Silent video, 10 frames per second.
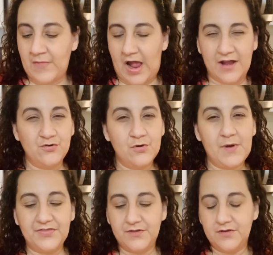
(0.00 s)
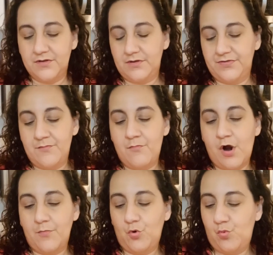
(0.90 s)
I don't know about the, the
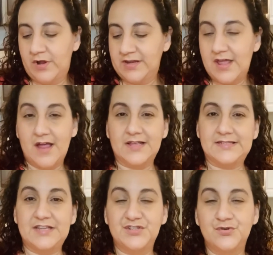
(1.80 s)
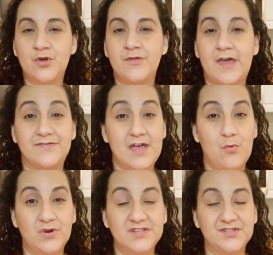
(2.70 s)
Marble one yet, because I do know that that
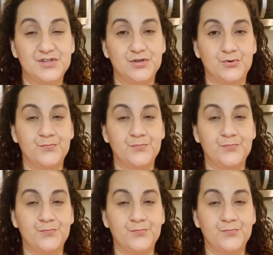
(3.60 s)
one is new.